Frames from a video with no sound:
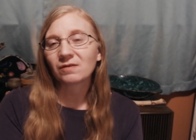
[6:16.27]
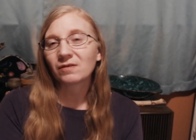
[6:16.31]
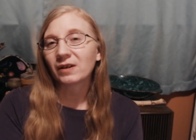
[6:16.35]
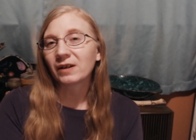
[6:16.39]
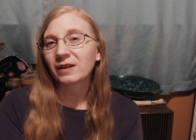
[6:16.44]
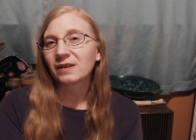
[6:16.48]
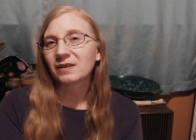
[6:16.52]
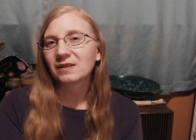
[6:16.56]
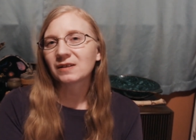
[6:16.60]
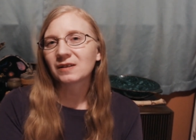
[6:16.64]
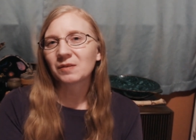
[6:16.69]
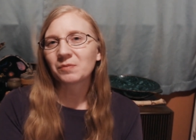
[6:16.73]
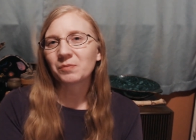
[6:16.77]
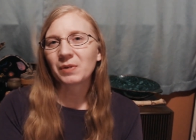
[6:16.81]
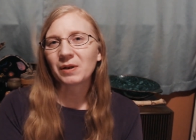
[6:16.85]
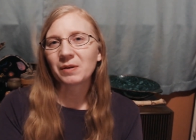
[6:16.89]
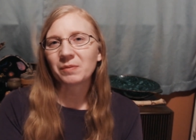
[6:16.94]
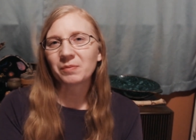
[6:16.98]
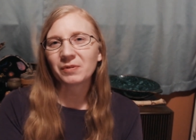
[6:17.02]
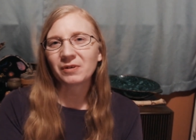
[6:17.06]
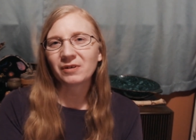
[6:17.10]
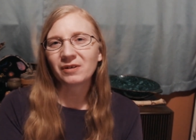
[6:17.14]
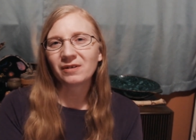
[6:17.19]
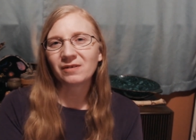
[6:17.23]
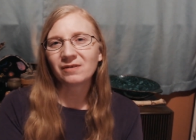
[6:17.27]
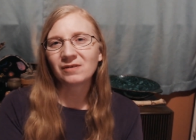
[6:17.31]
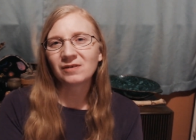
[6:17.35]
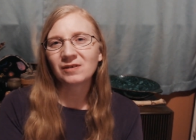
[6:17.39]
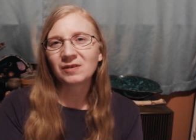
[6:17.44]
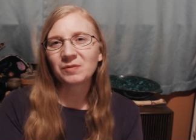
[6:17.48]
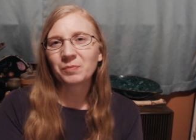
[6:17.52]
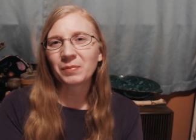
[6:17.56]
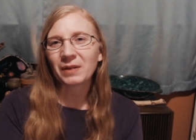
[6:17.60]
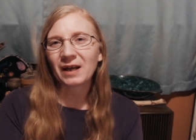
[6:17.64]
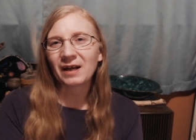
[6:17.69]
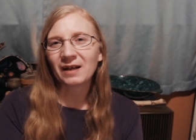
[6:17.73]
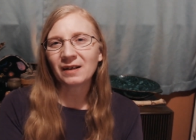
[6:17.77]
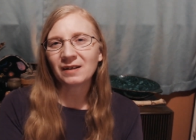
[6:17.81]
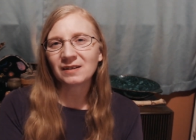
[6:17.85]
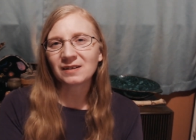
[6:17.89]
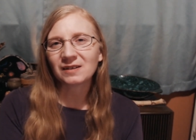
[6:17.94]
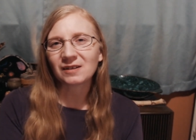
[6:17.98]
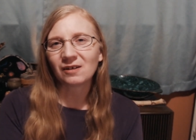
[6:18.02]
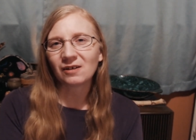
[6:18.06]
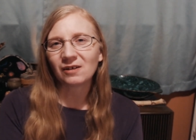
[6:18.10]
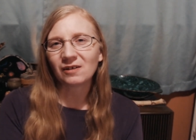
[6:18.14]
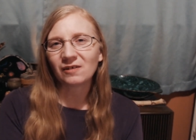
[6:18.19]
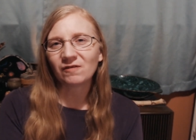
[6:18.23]
like some people use black
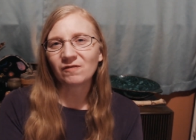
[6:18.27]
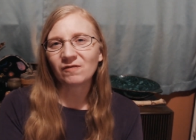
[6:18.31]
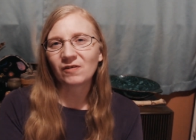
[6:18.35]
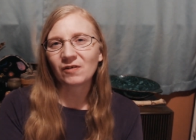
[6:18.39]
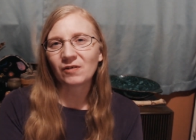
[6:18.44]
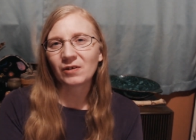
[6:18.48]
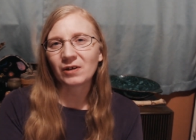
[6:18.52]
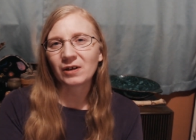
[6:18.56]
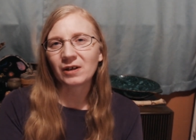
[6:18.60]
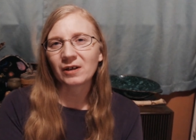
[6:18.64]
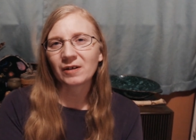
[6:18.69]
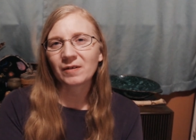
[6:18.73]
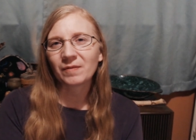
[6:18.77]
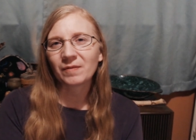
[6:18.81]
salt for.